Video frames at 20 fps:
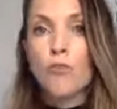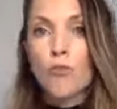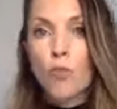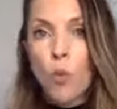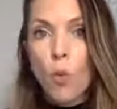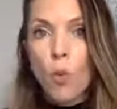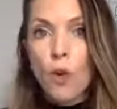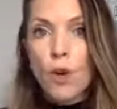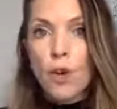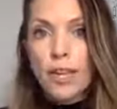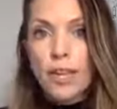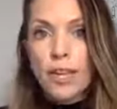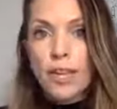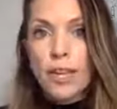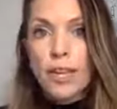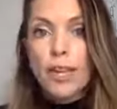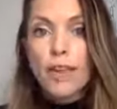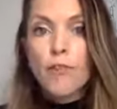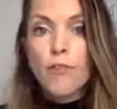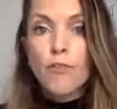four
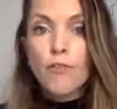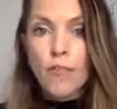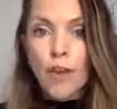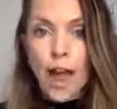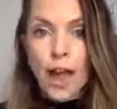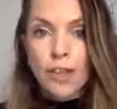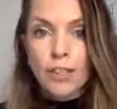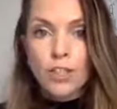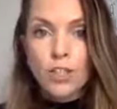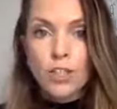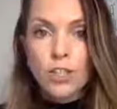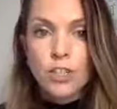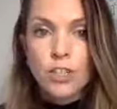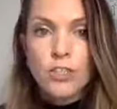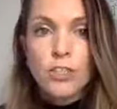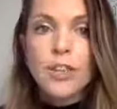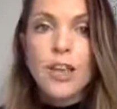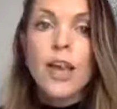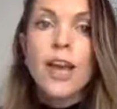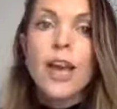key
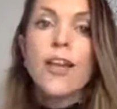factors